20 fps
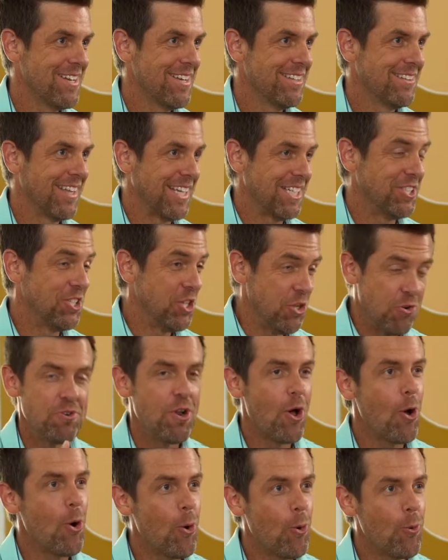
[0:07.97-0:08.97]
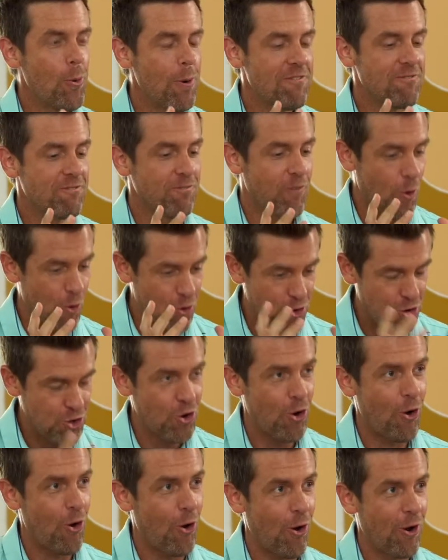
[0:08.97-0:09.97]
Like, do you know for
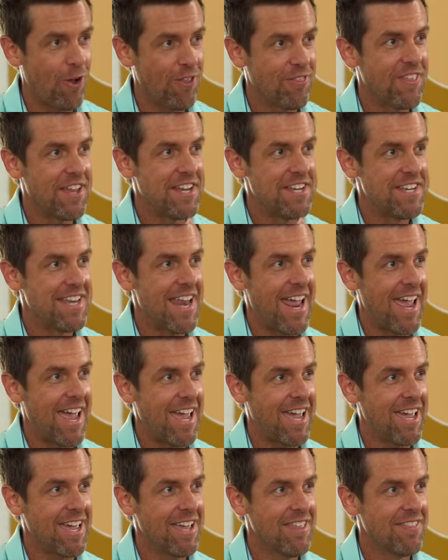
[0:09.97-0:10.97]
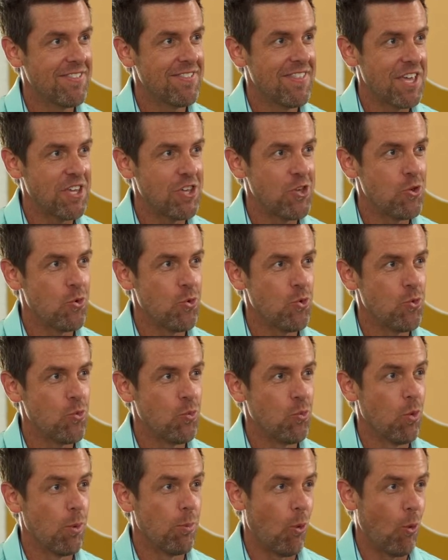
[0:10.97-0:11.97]
sure the day that you
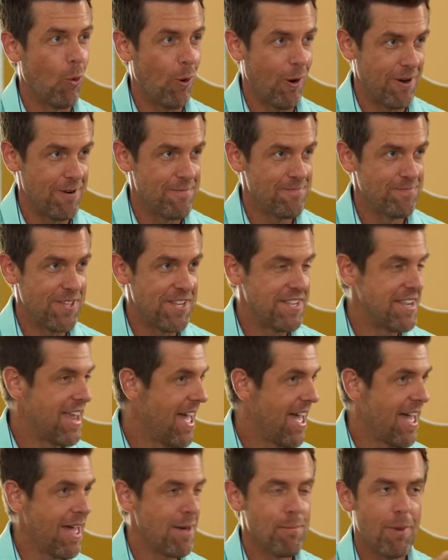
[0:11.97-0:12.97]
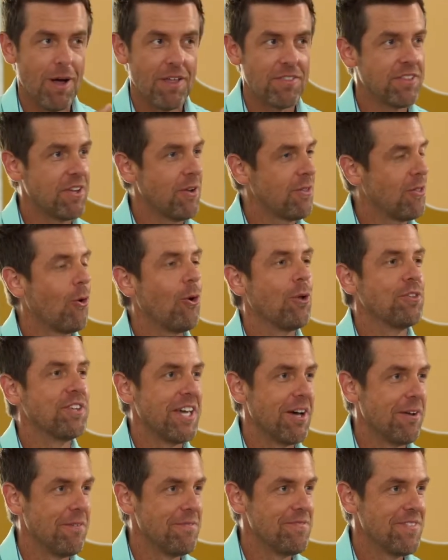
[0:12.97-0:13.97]
were born? The day, month, year, the whole
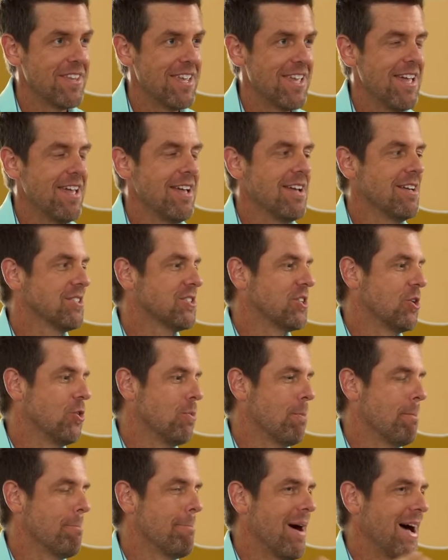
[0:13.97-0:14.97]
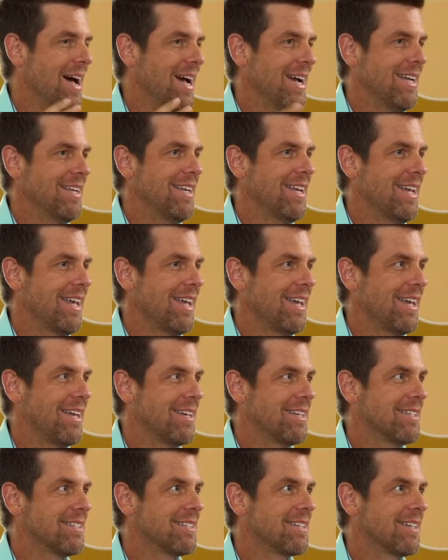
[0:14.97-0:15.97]
deal. So mine
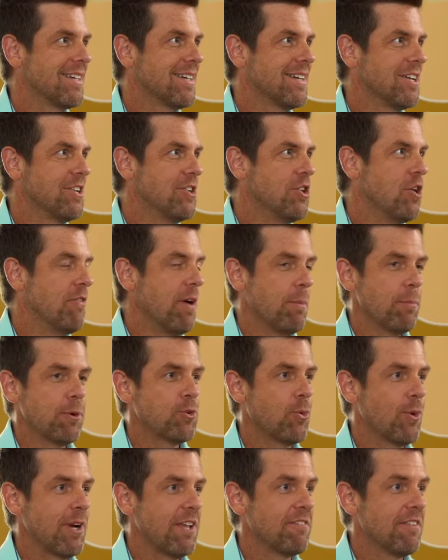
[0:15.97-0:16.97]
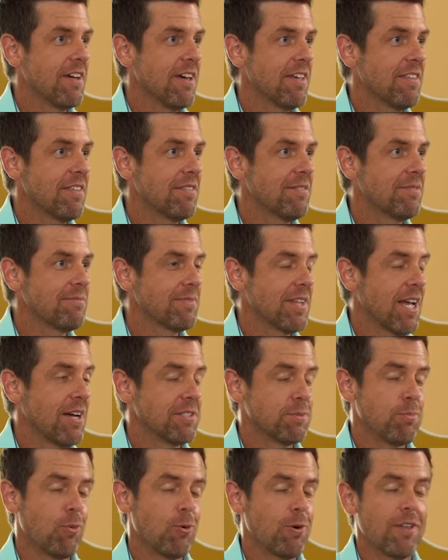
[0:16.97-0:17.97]
is November 25th.
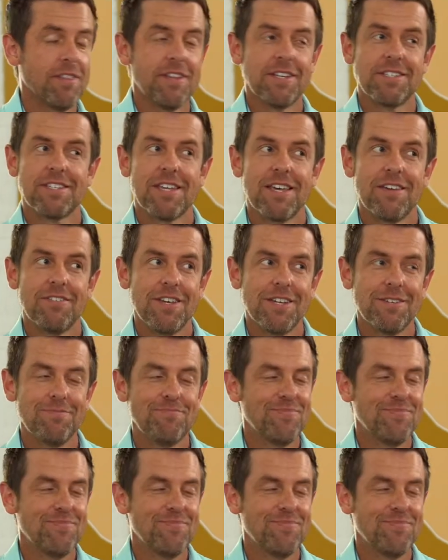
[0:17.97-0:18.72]
I was born on Thanksgiving.